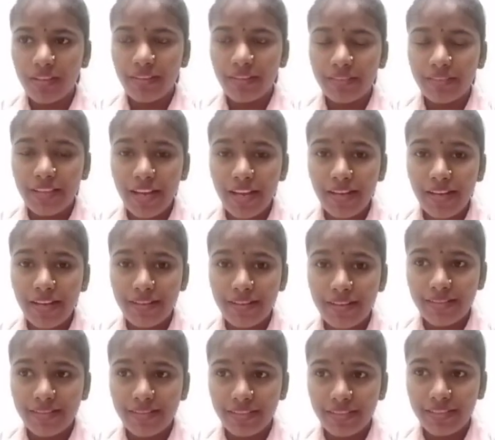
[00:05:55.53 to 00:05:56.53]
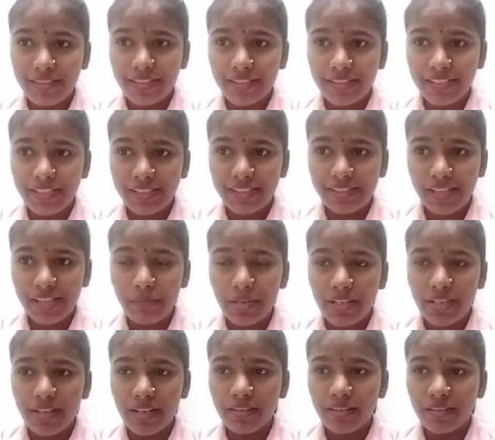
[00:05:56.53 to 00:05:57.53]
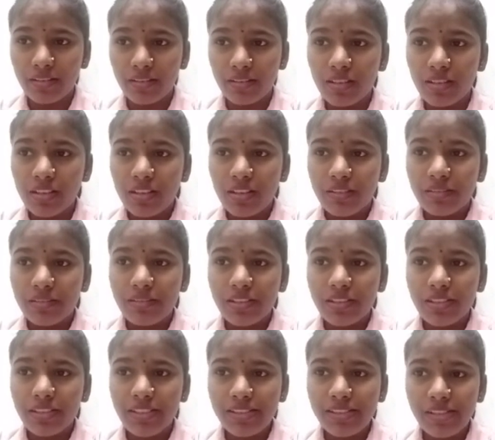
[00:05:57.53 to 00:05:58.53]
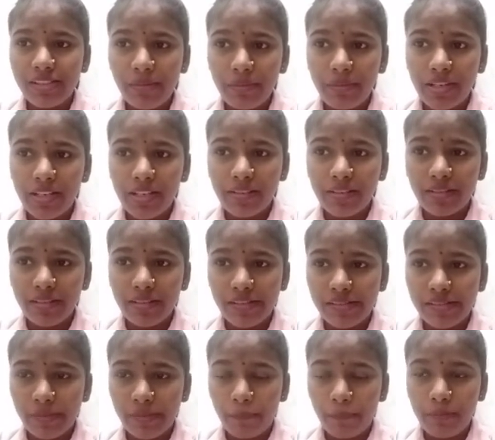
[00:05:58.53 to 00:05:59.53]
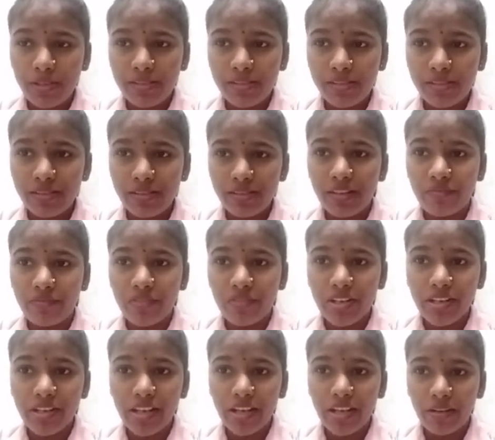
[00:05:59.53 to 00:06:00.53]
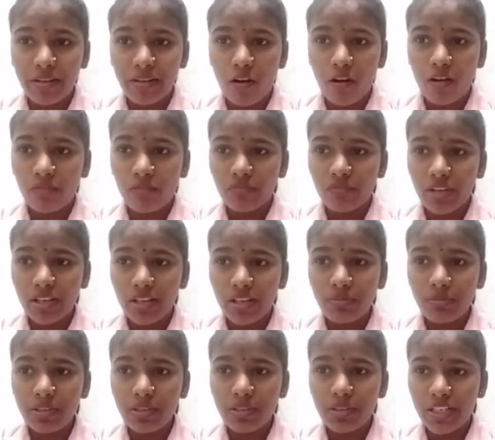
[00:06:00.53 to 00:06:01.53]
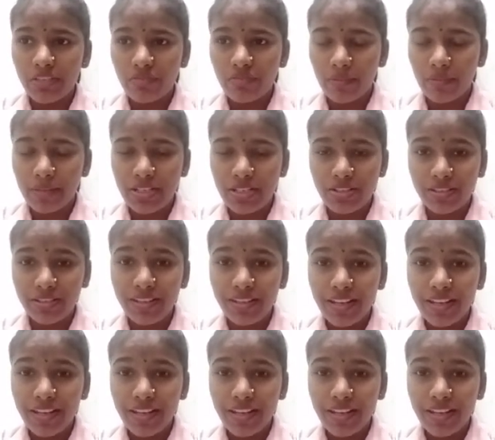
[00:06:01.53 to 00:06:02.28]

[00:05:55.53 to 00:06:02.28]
Then is the disseminator. The disseminator is a person that relies on valuable information